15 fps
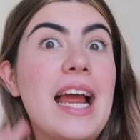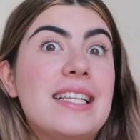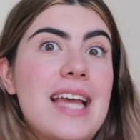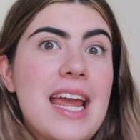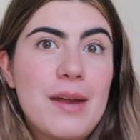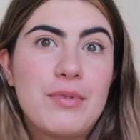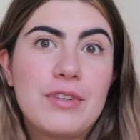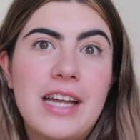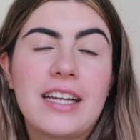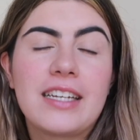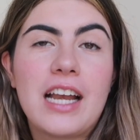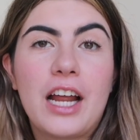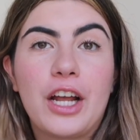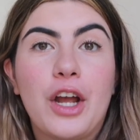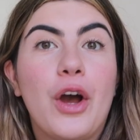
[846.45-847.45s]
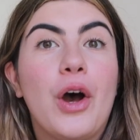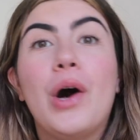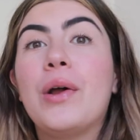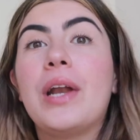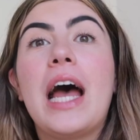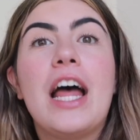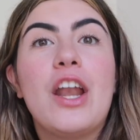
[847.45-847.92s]
It's a heat protectant and curl
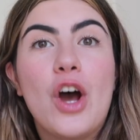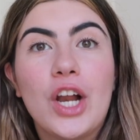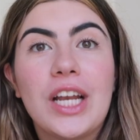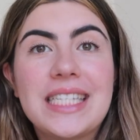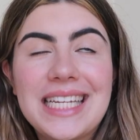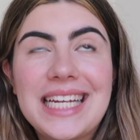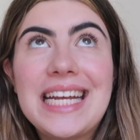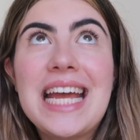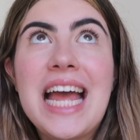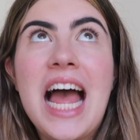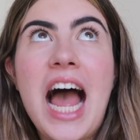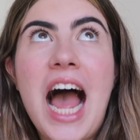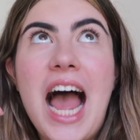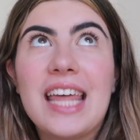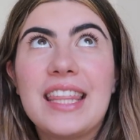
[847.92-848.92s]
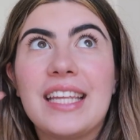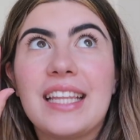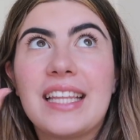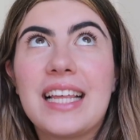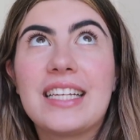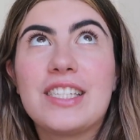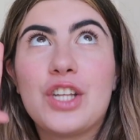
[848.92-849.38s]
holder, and honestly, I think
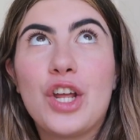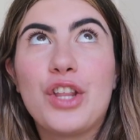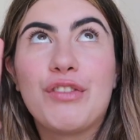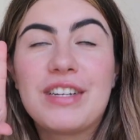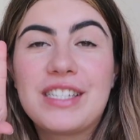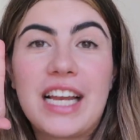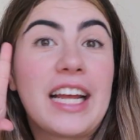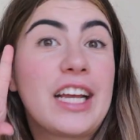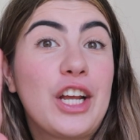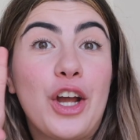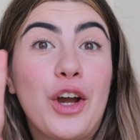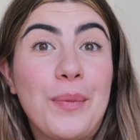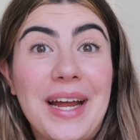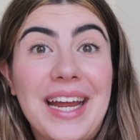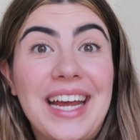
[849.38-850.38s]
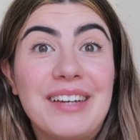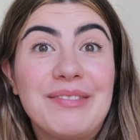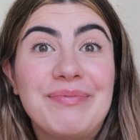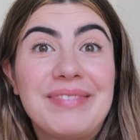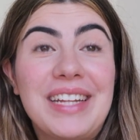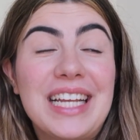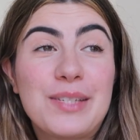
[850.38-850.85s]
that that's the only reason I can curl my hair,
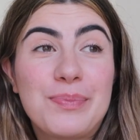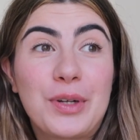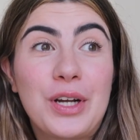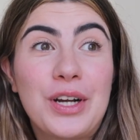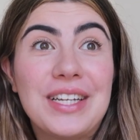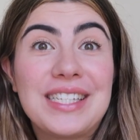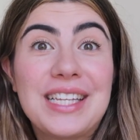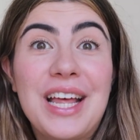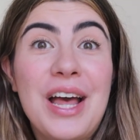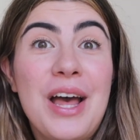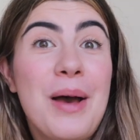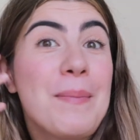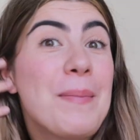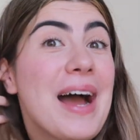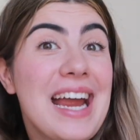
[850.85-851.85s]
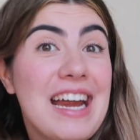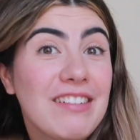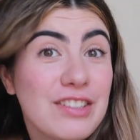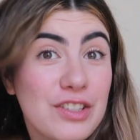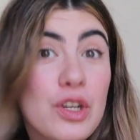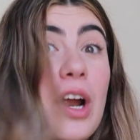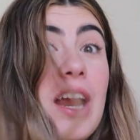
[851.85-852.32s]
is because my hair
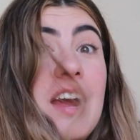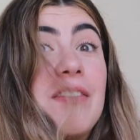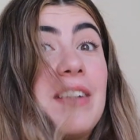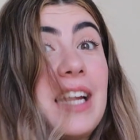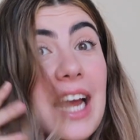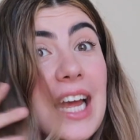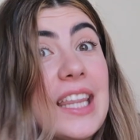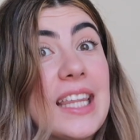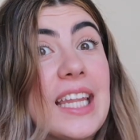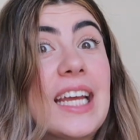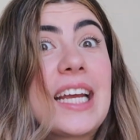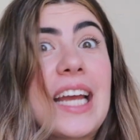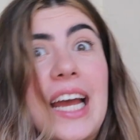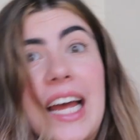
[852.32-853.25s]
is so heavy and thick,